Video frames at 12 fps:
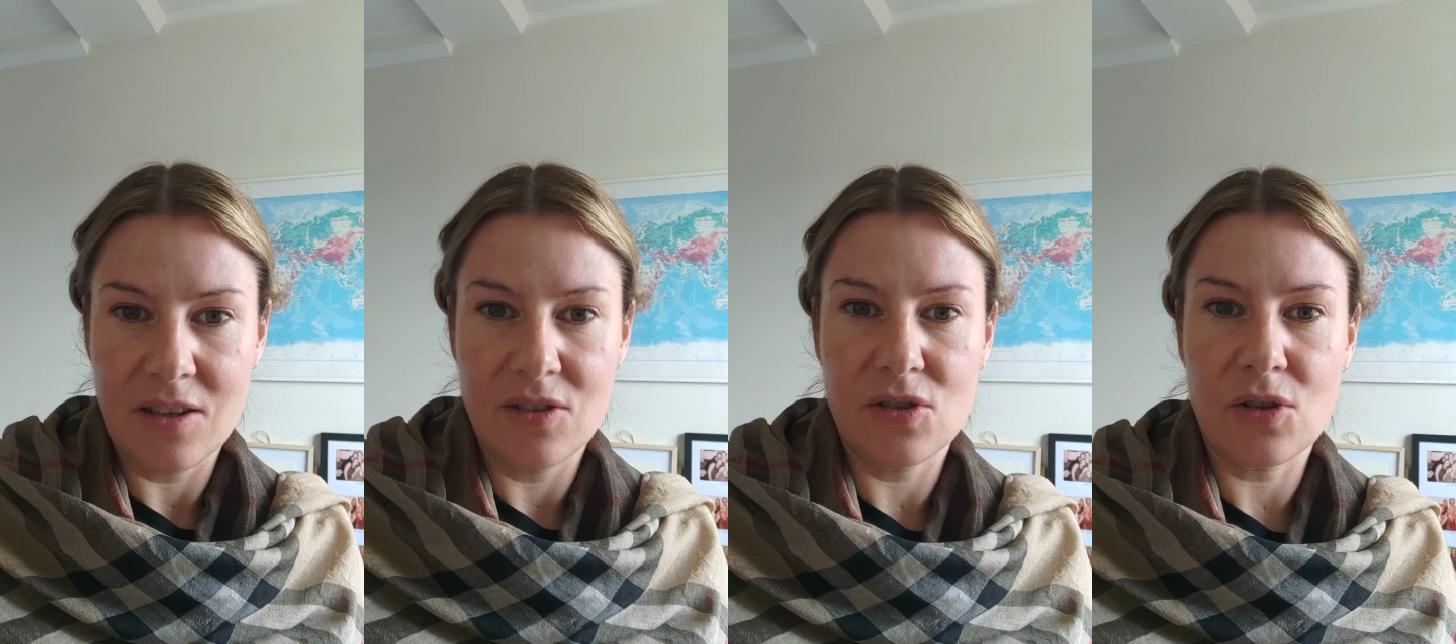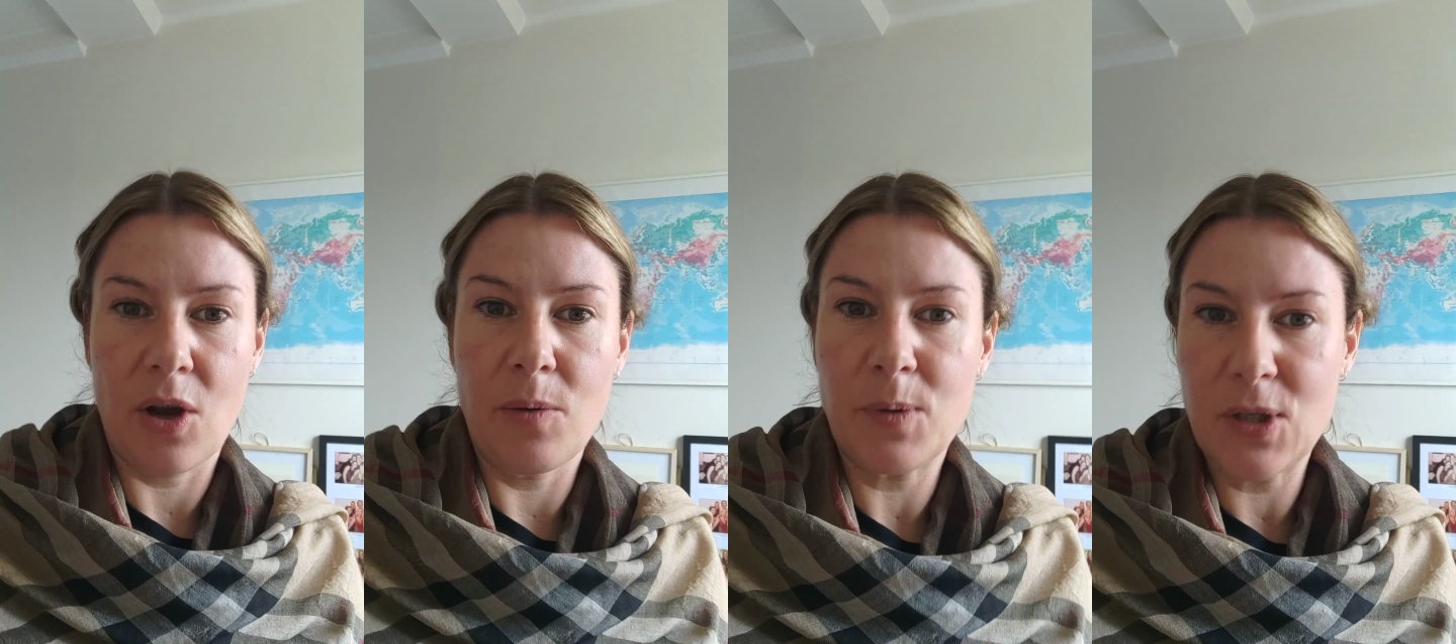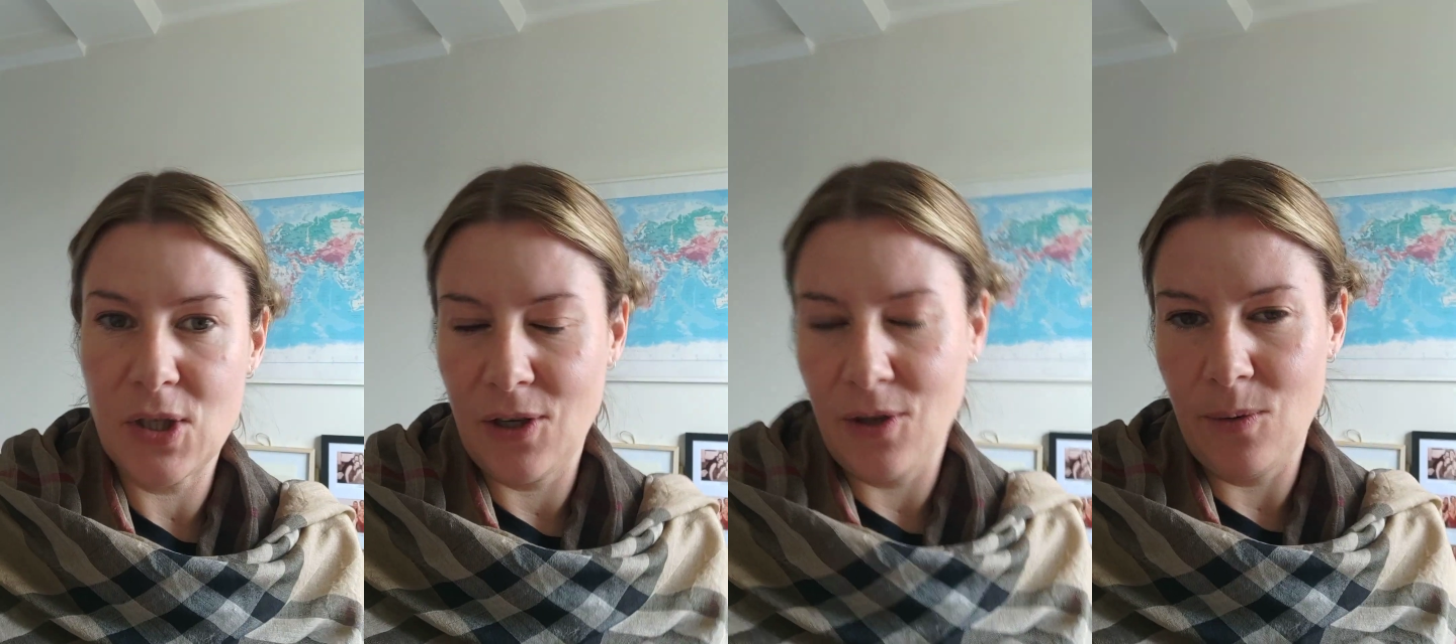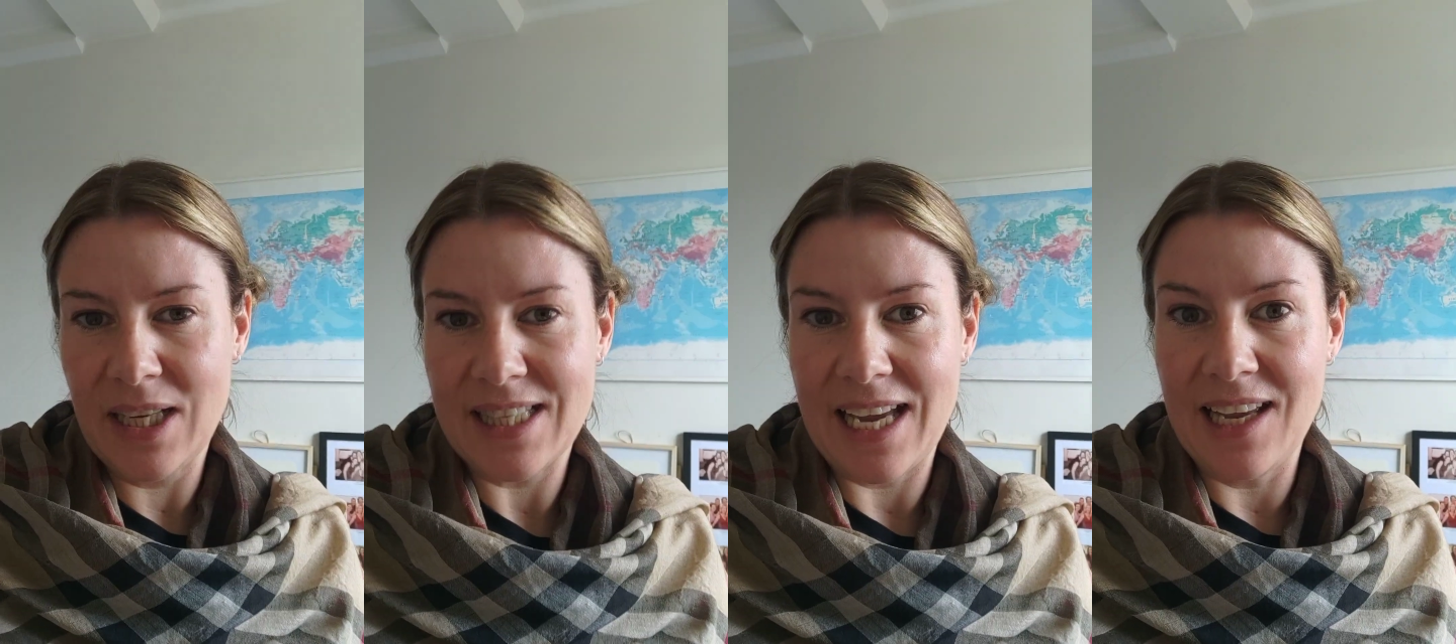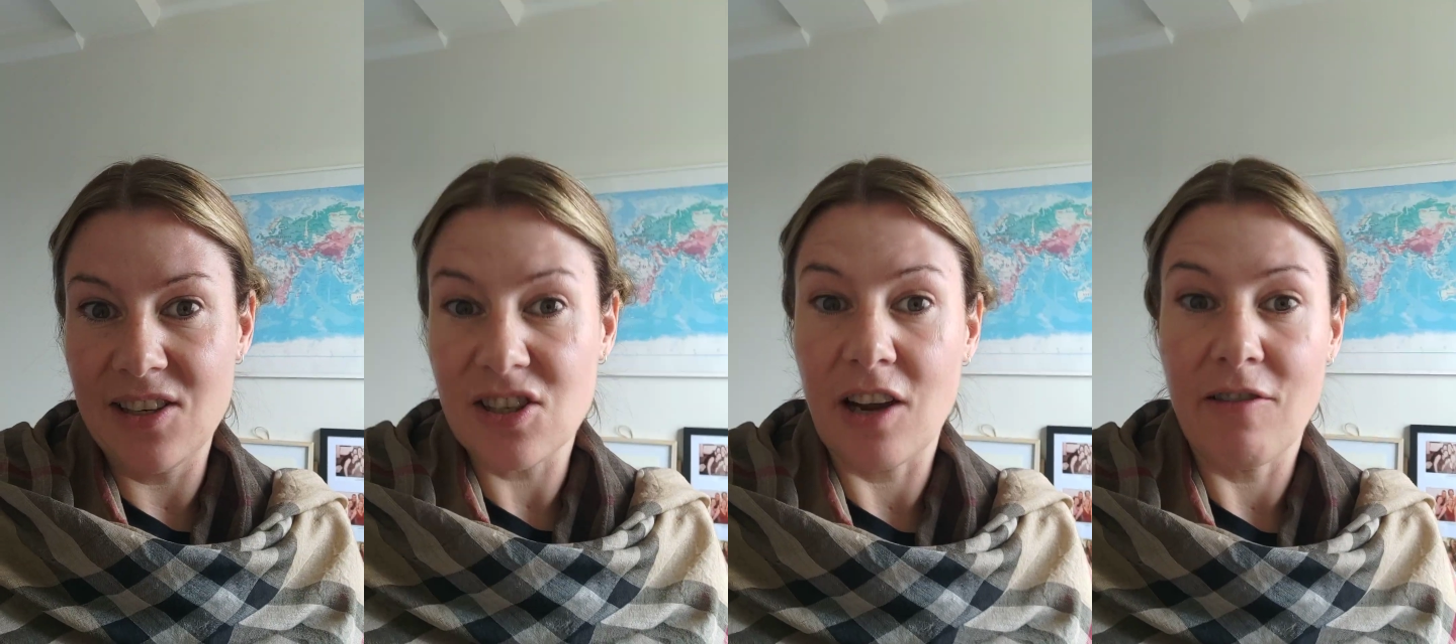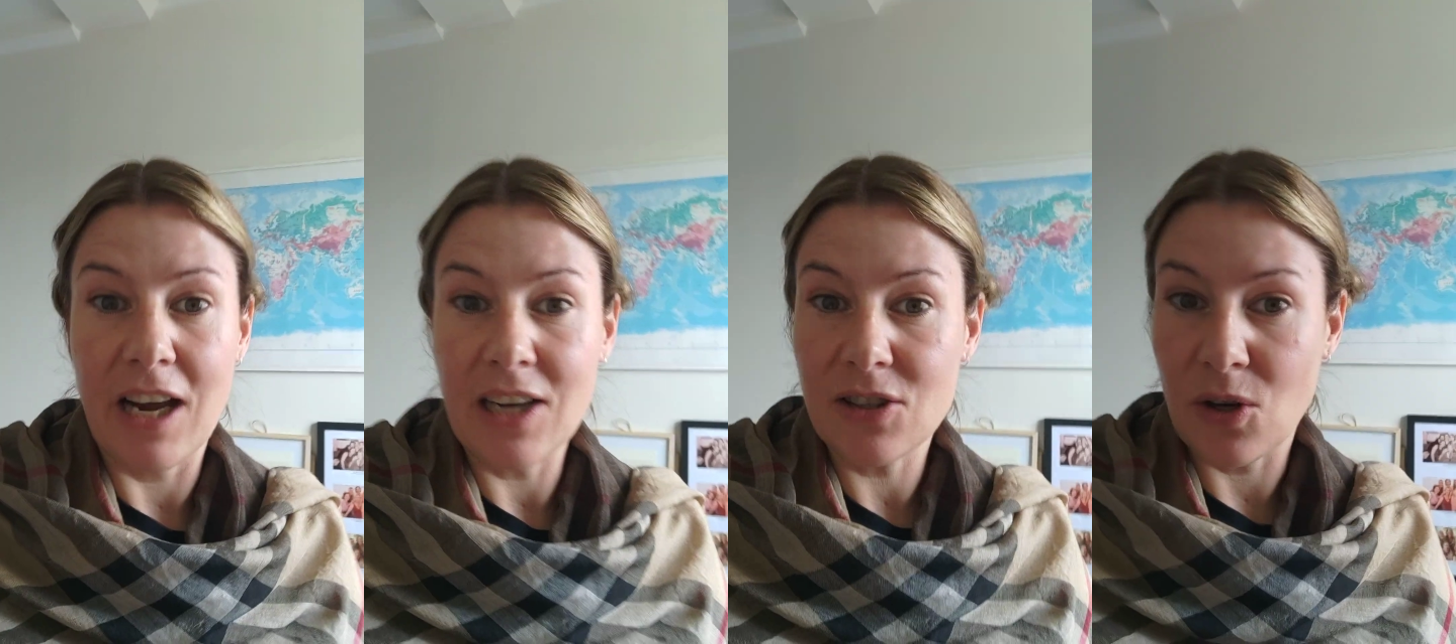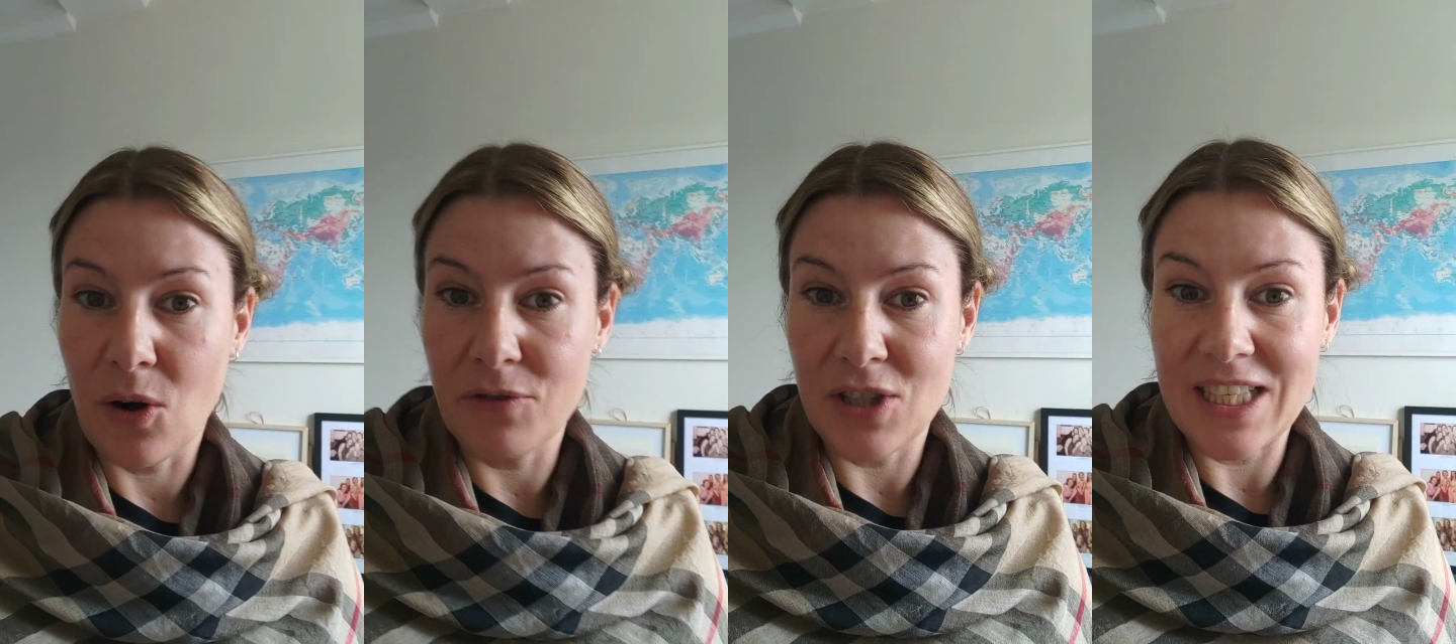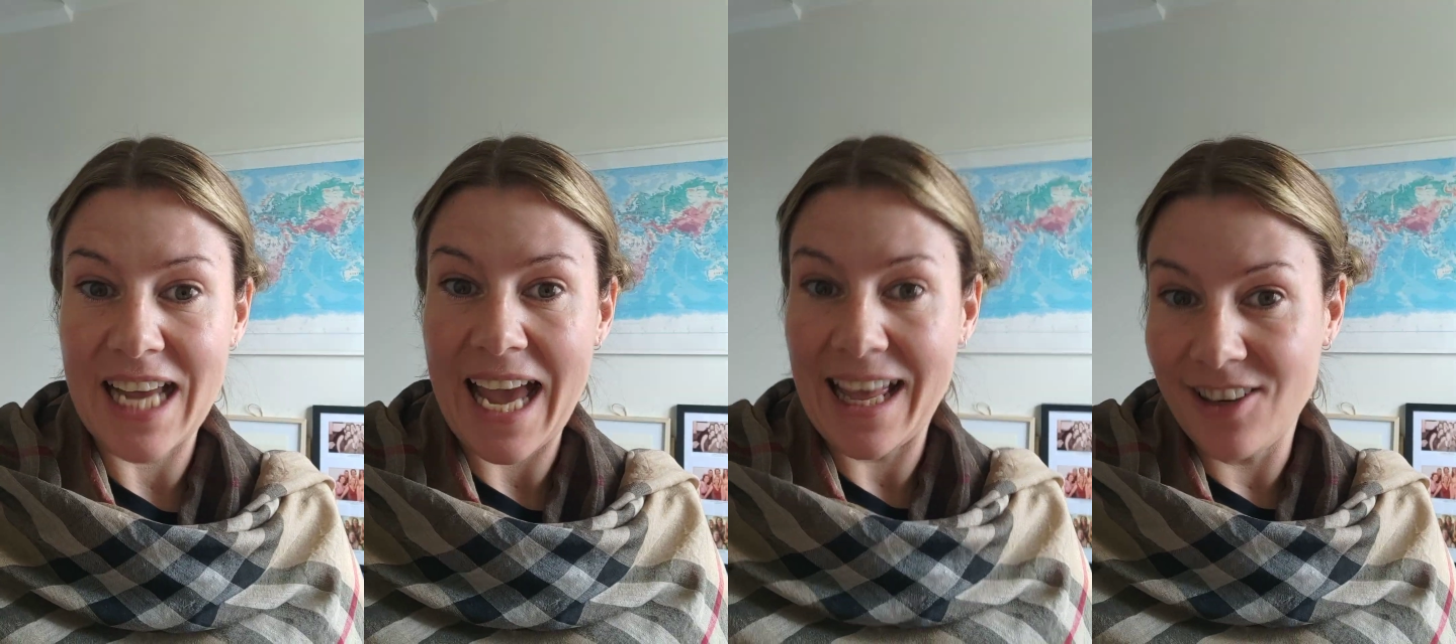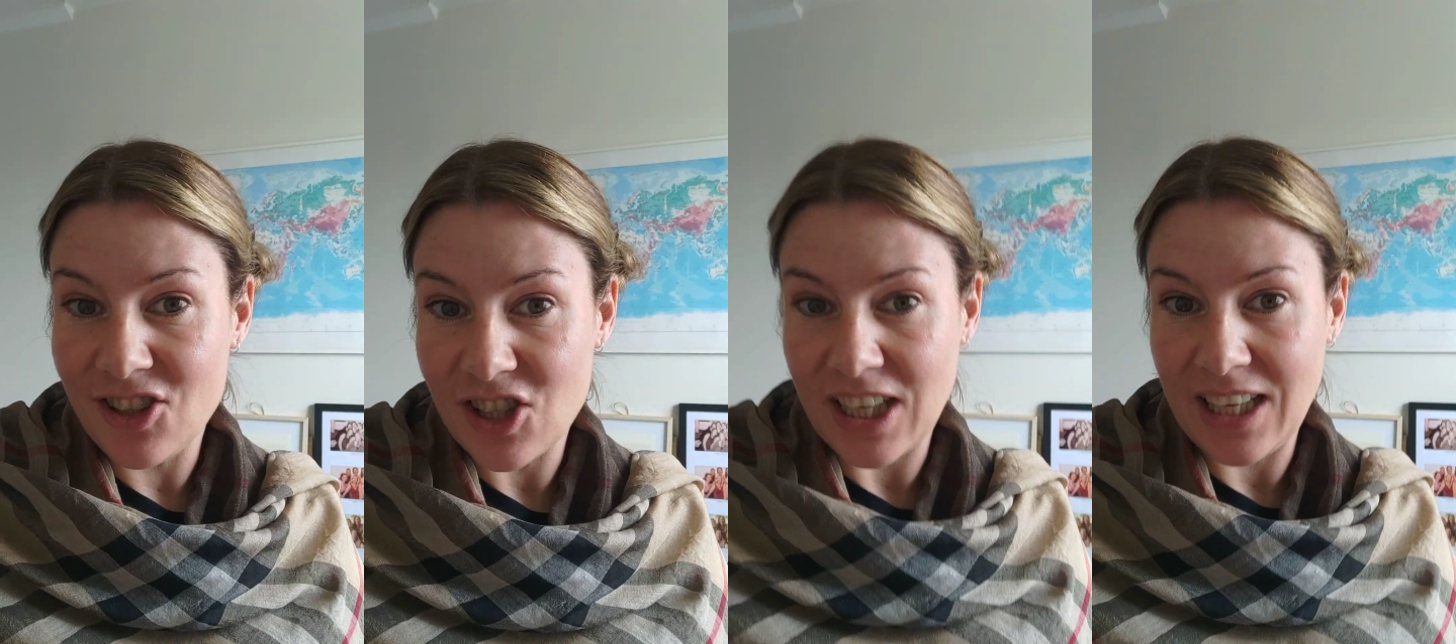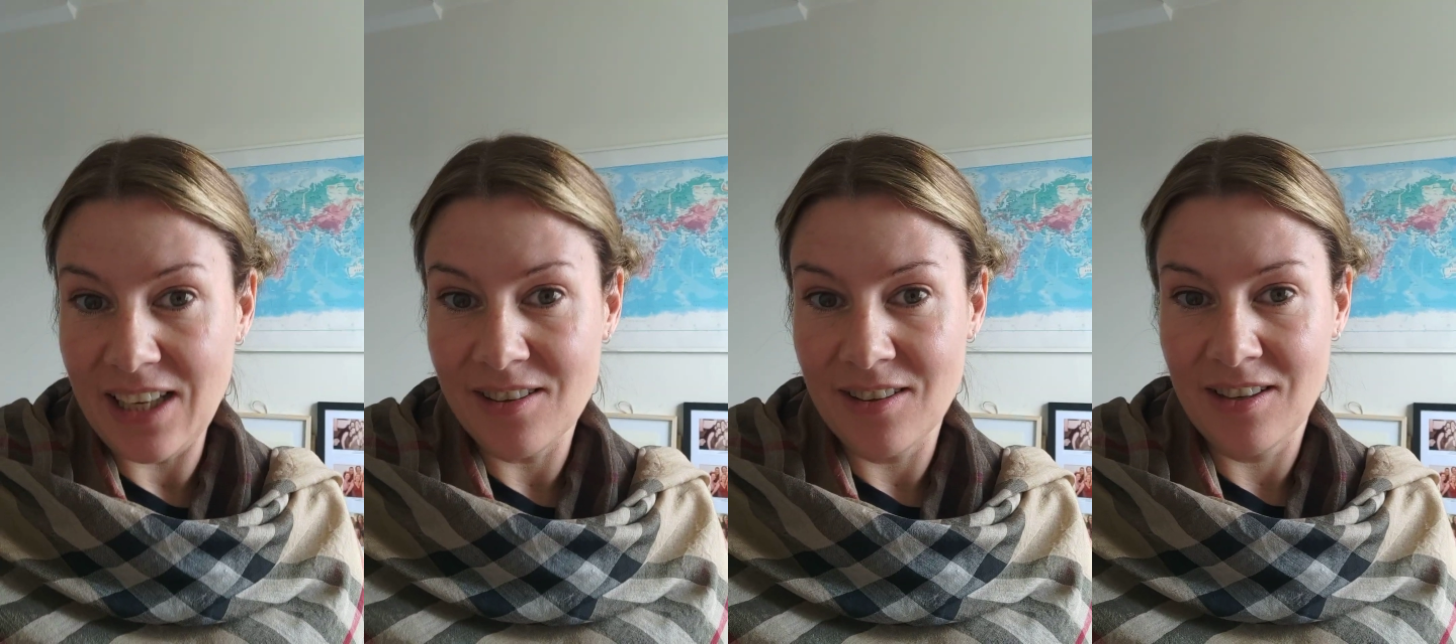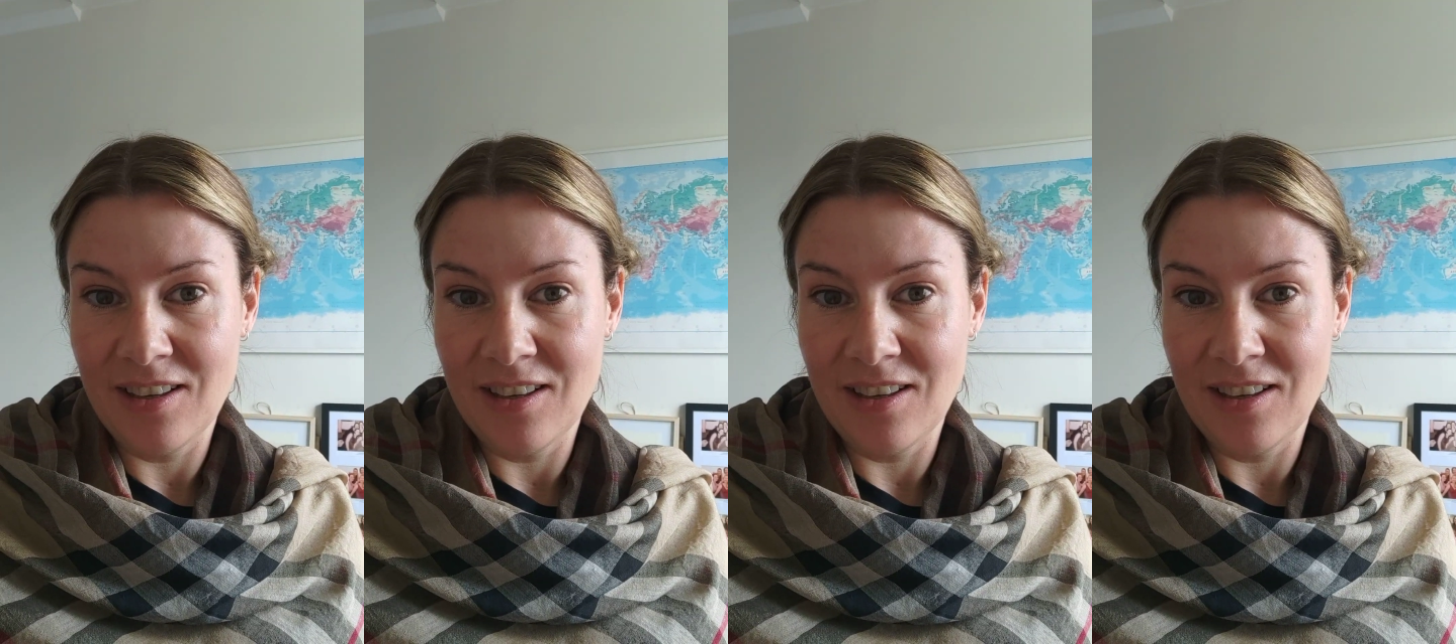Scope 2 is indirect, often energy,